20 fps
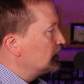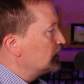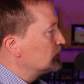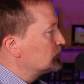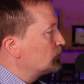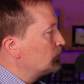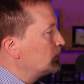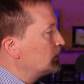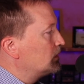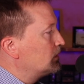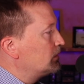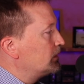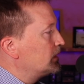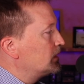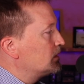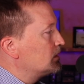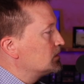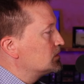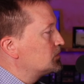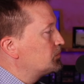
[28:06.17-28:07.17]
as well
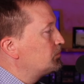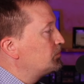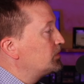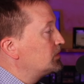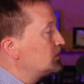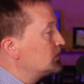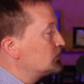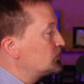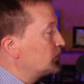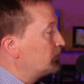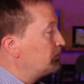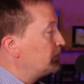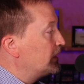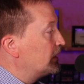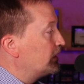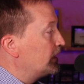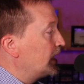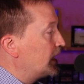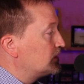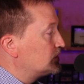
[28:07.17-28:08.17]
as potential
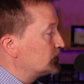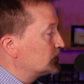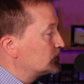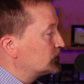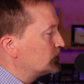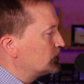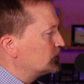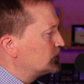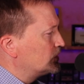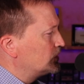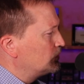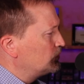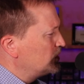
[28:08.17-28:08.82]
bariatric surgery,